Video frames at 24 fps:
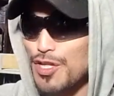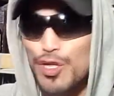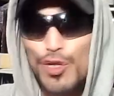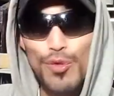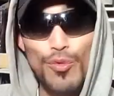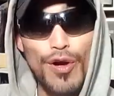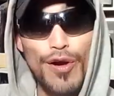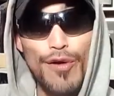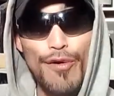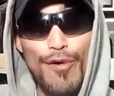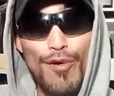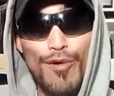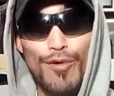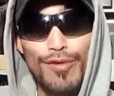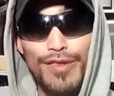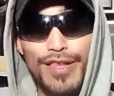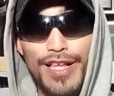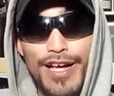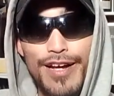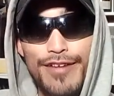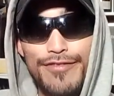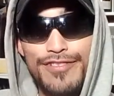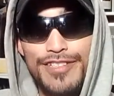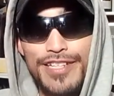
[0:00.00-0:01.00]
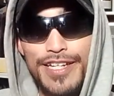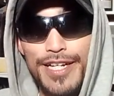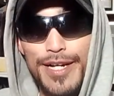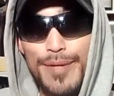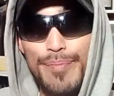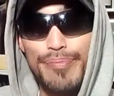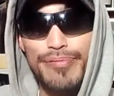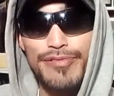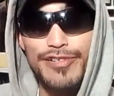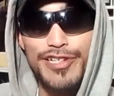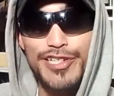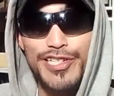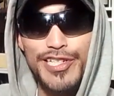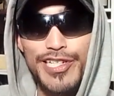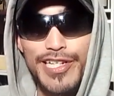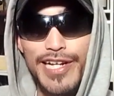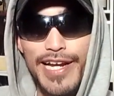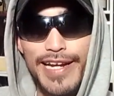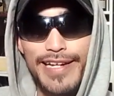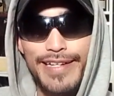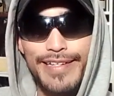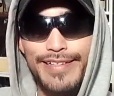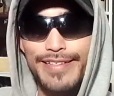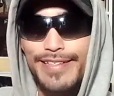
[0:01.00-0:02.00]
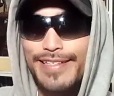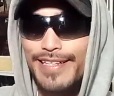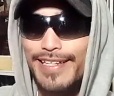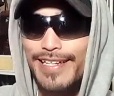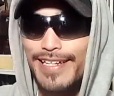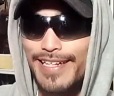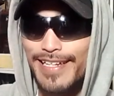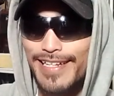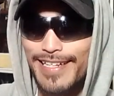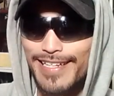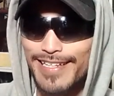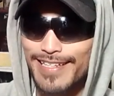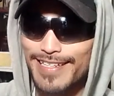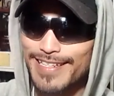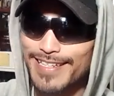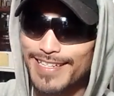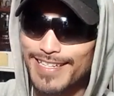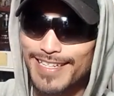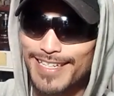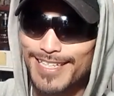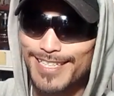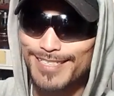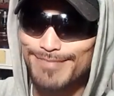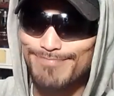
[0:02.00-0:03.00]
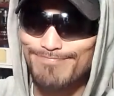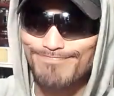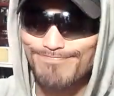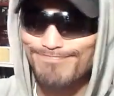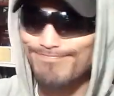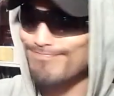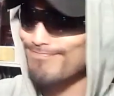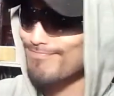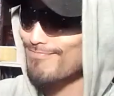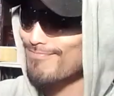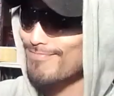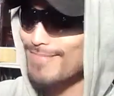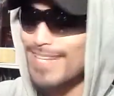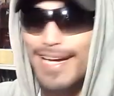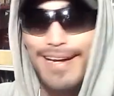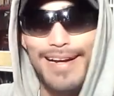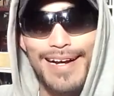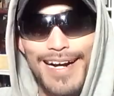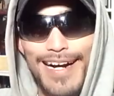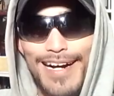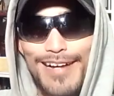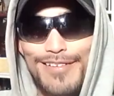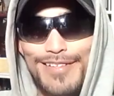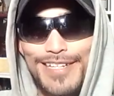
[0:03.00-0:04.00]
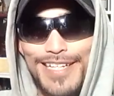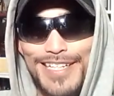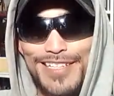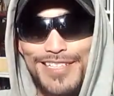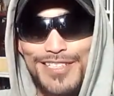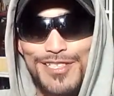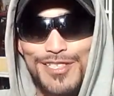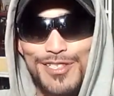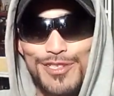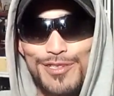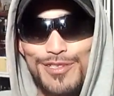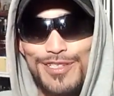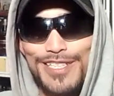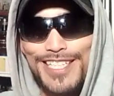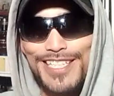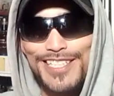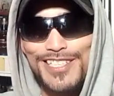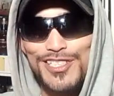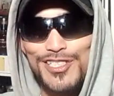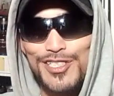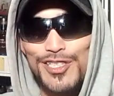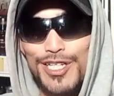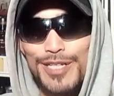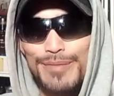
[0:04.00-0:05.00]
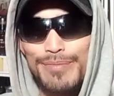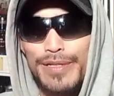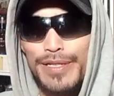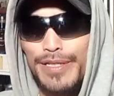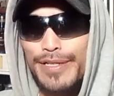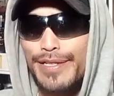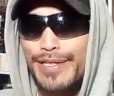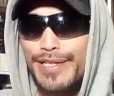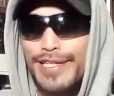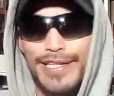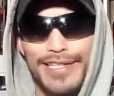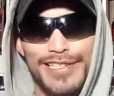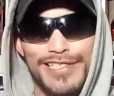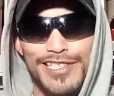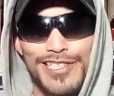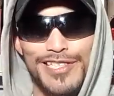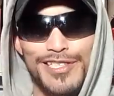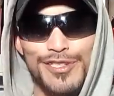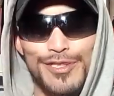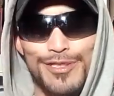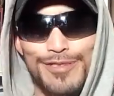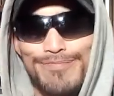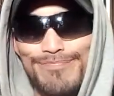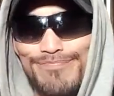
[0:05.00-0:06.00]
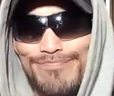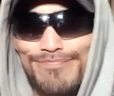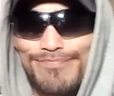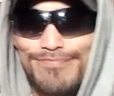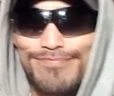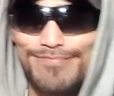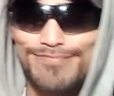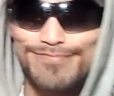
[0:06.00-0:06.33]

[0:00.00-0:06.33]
You are all loved and appreciated, and I'll catch you all next time. Cheers, all.